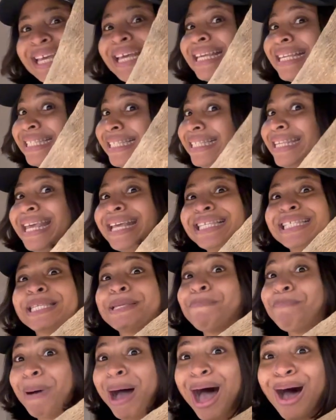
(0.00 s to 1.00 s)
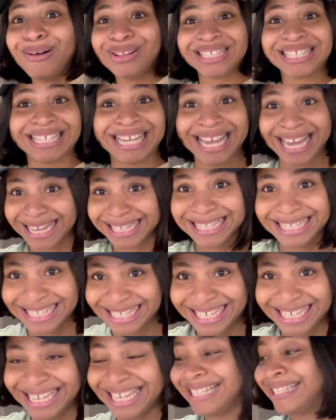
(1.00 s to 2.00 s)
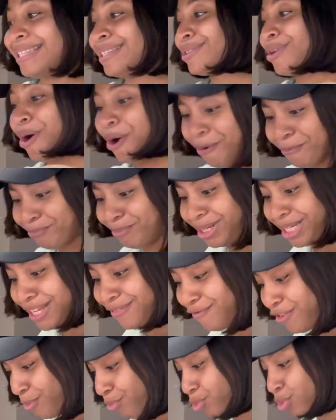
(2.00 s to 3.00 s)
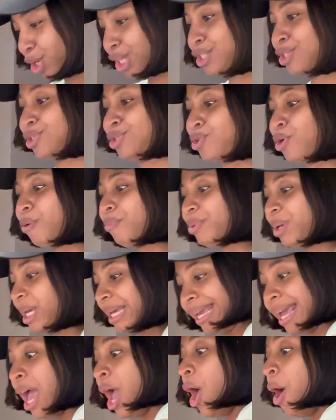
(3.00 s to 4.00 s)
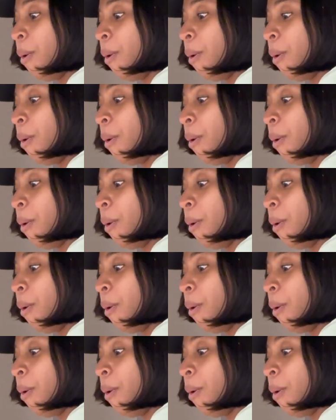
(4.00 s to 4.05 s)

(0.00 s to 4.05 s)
six pounds eighty it is unbelievable it is so big